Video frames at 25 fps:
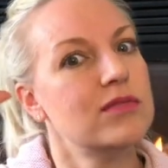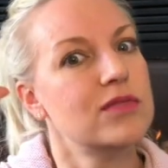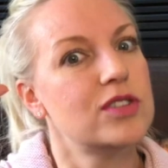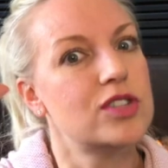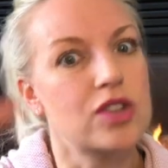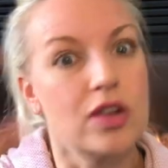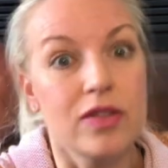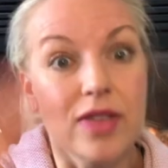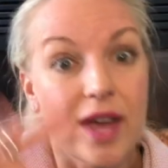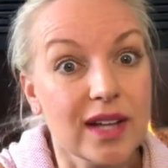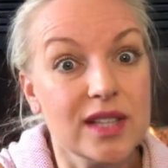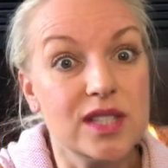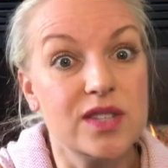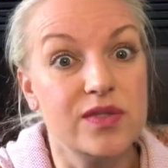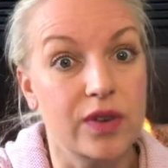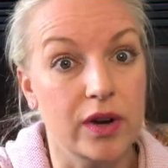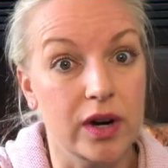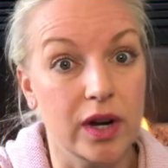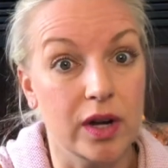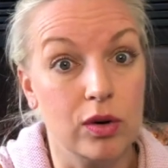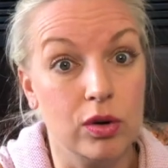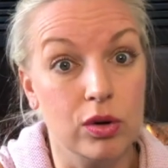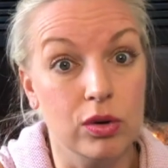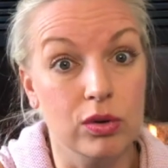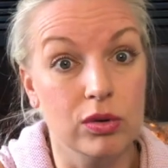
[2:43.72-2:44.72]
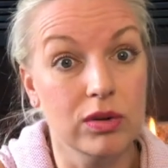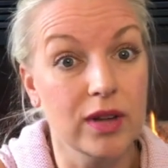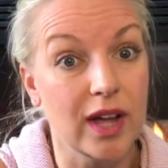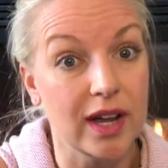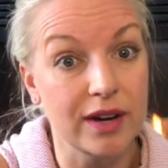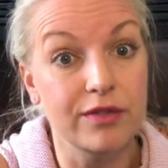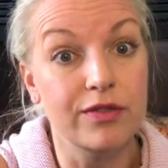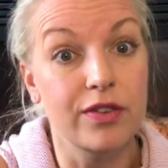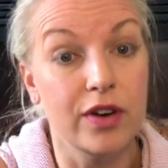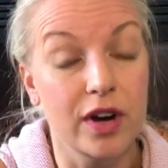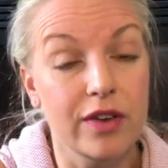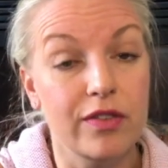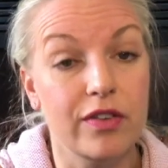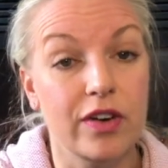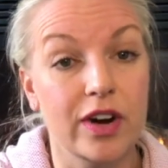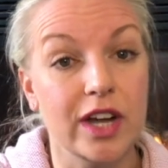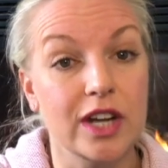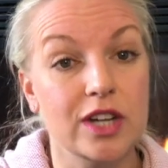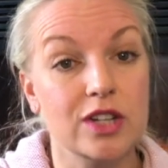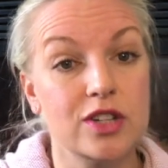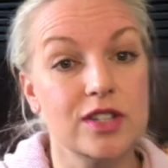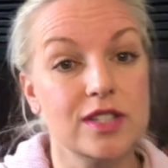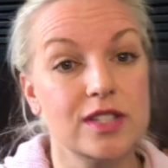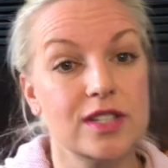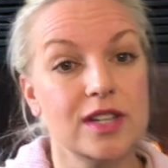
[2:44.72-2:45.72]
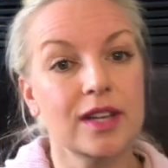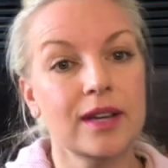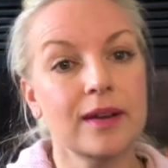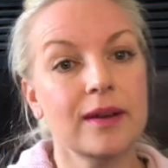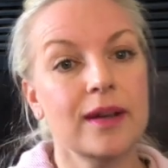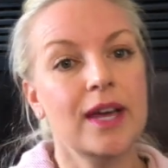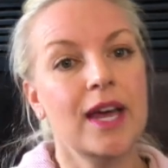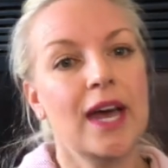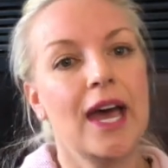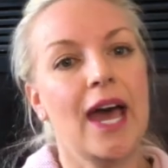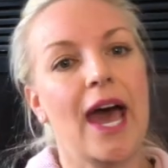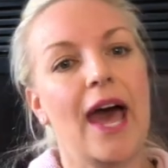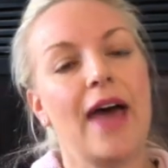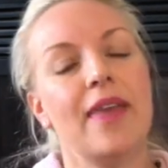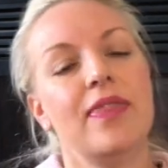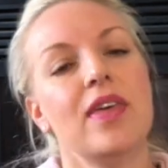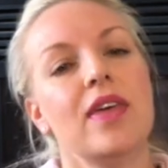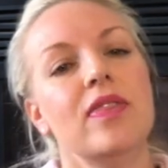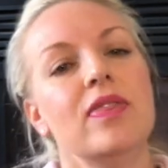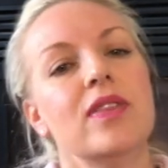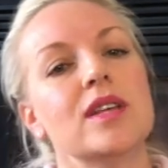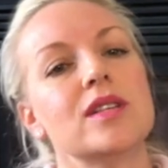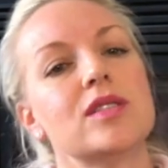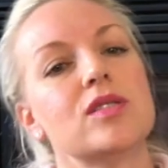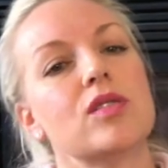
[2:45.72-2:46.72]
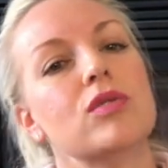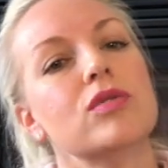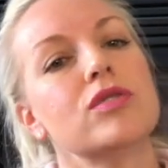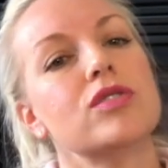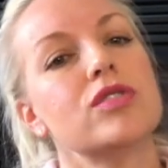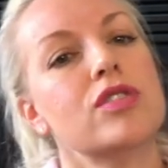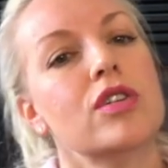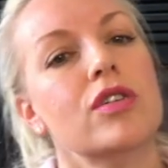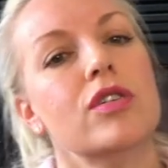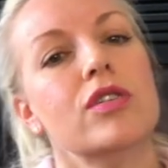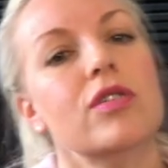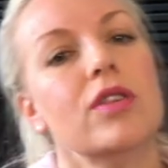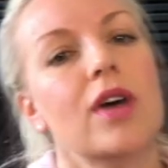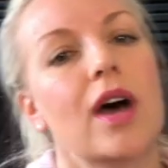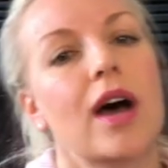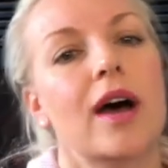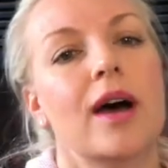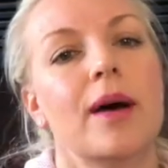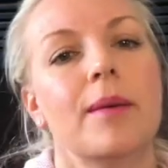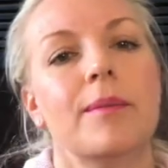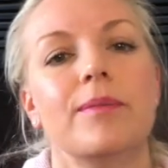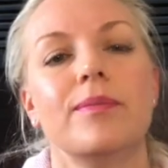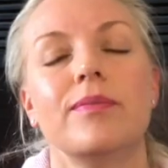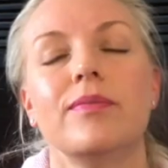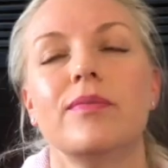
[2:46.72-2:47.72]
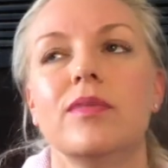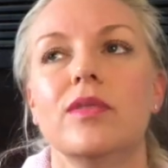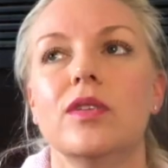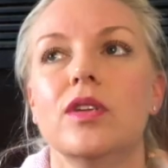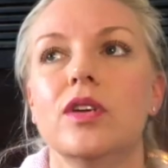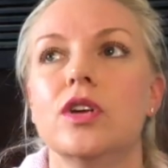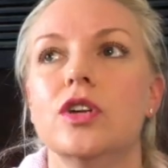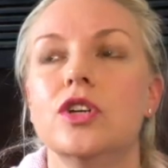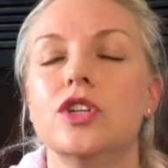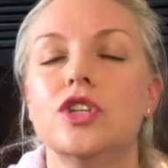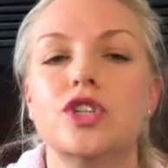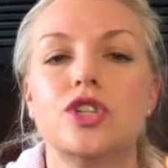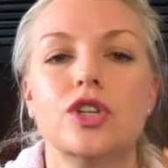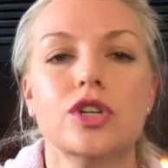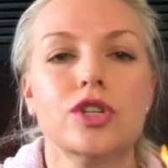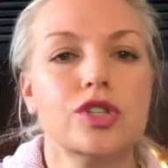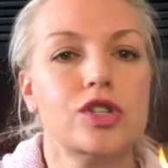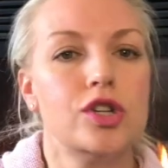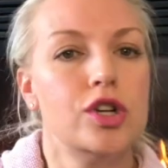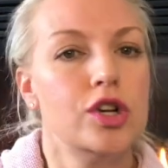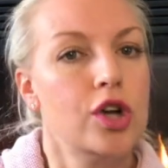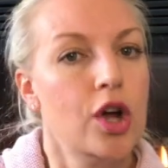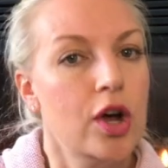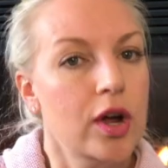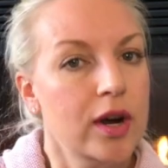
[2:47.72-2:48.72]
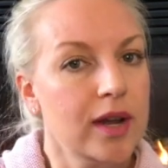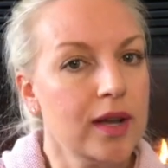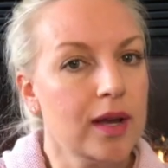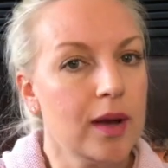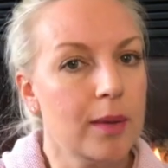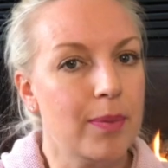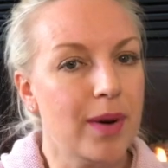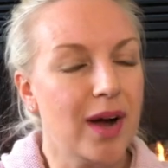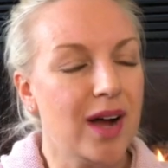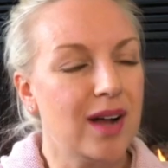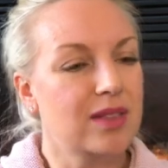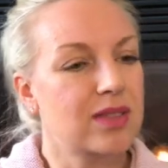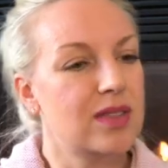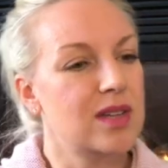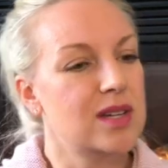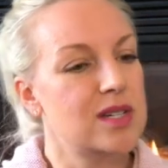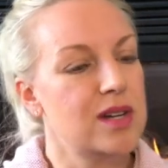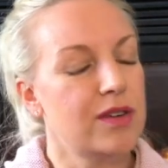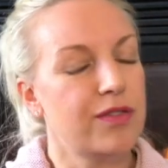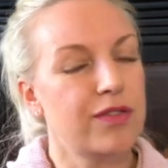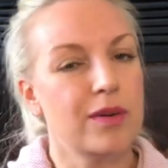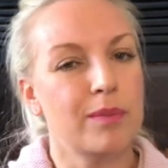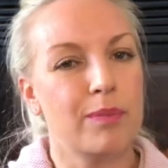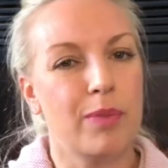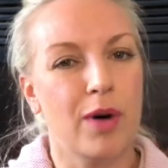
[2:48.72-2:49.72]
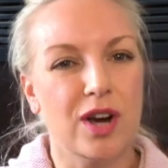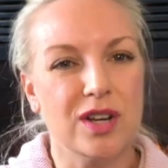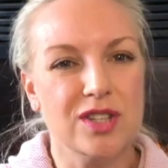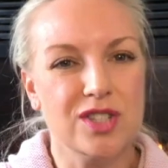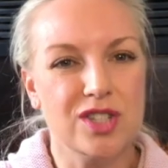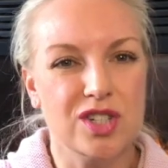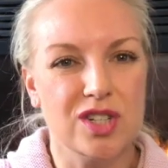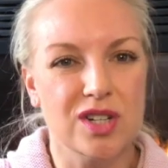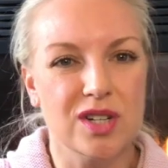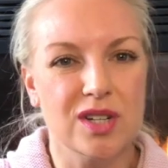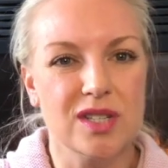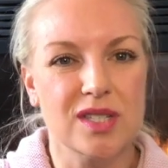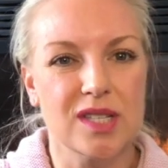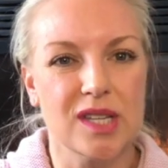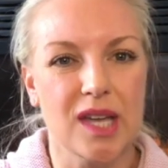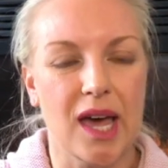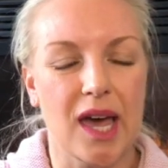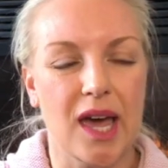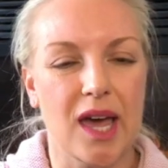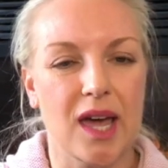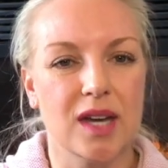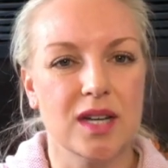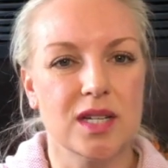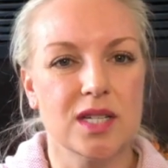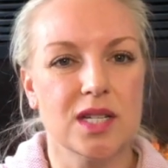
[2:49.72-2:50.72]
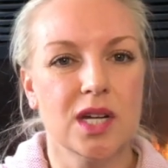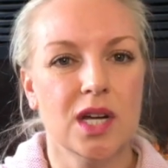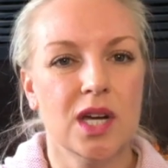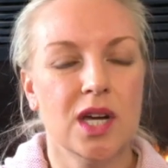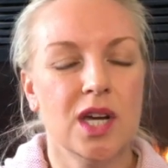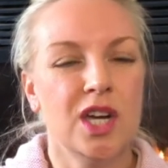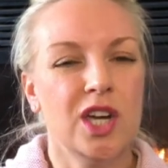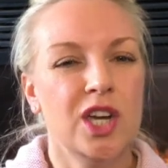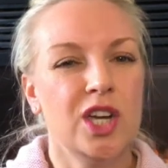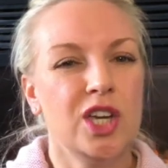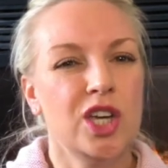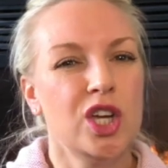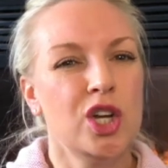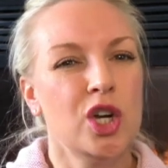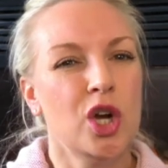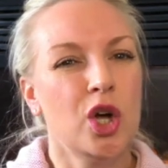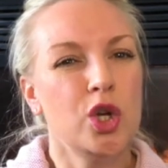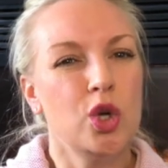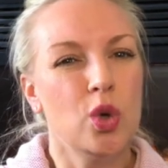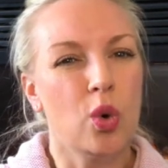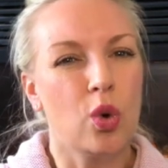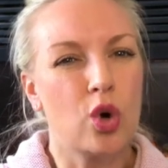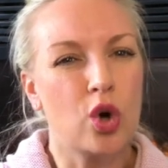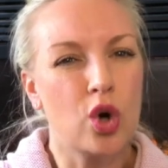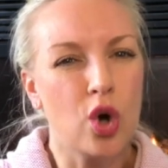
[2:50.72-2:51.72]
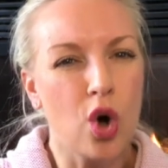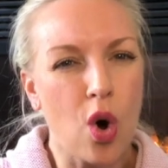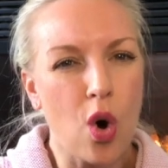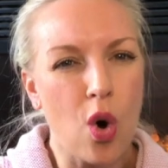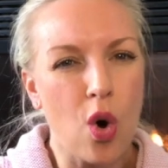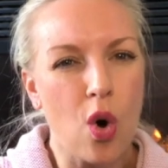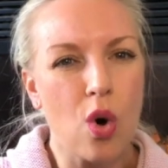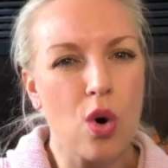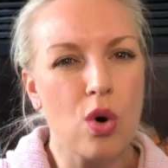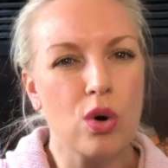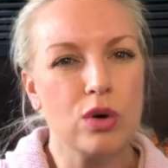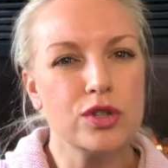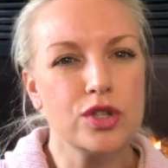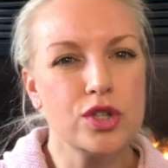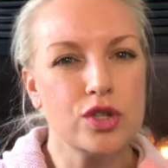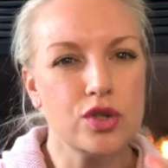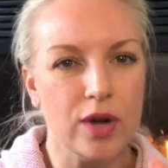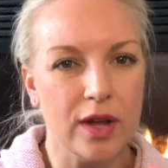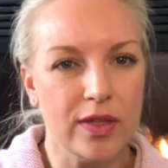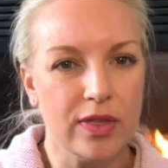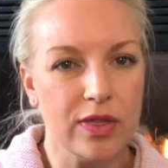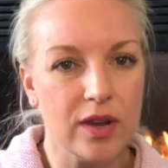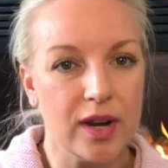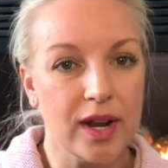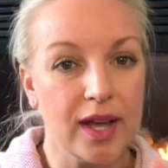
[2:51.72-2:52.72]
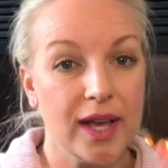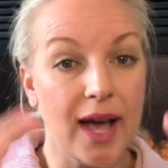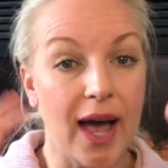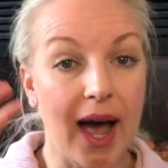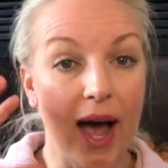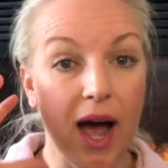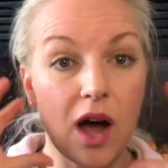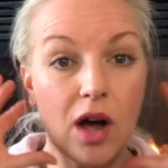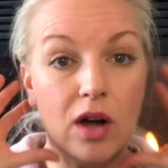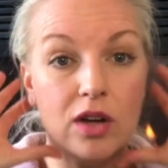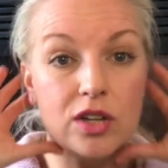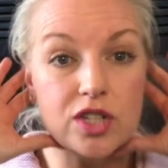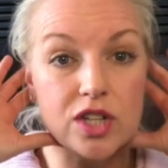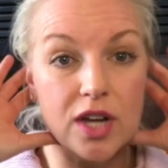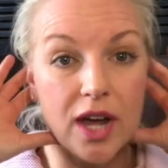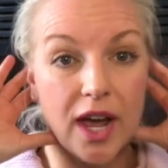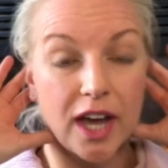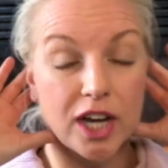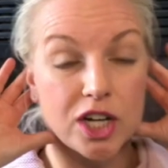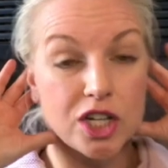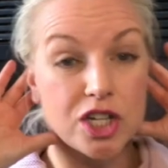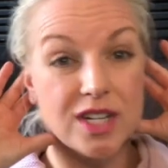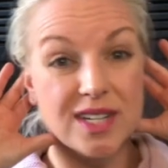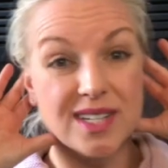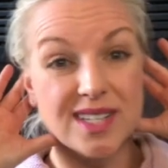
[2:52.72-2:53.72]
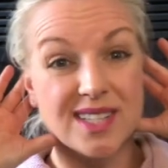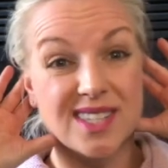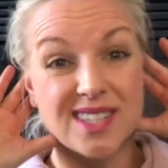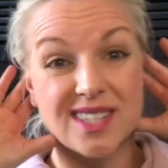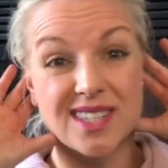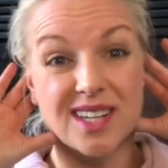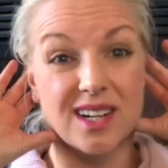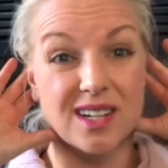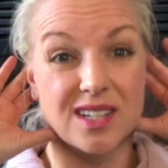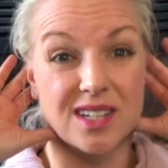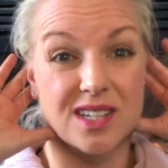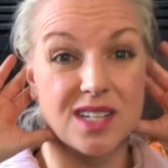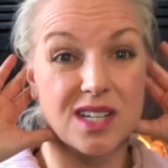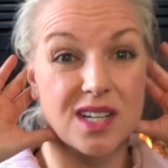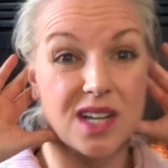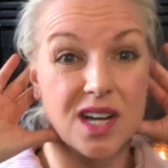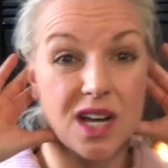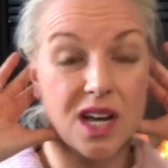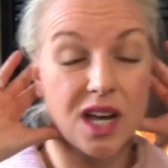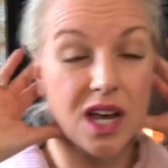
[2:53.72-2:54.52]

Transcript: So that's very cool and very, very interesting. And then there's also just learning about the different postures and, you know, your core strengthening, how to actually sit.